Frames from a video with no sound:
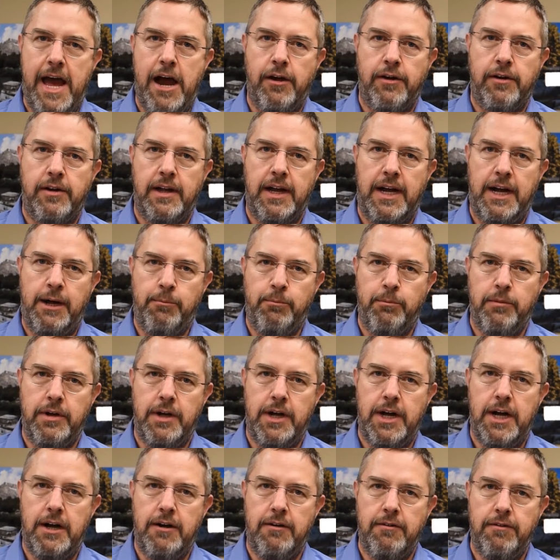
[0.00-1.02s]
outcome
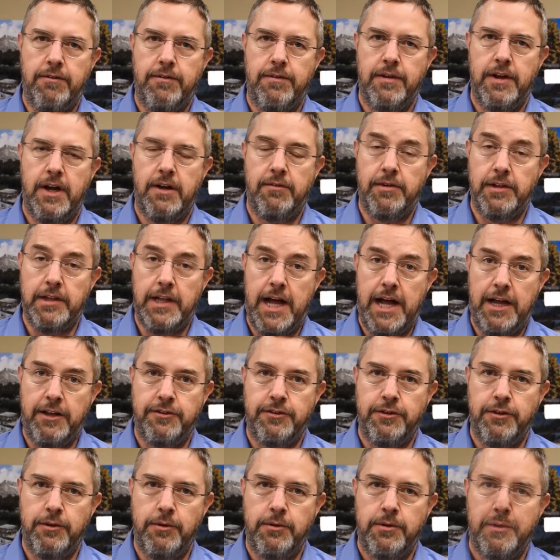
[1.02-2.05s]
of a
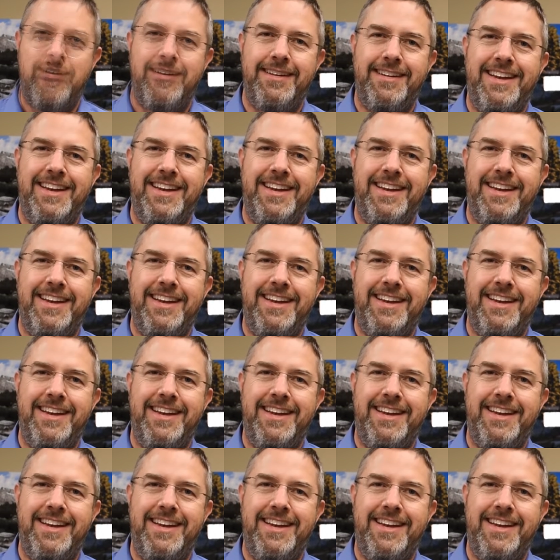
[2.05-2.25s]
lawsuit.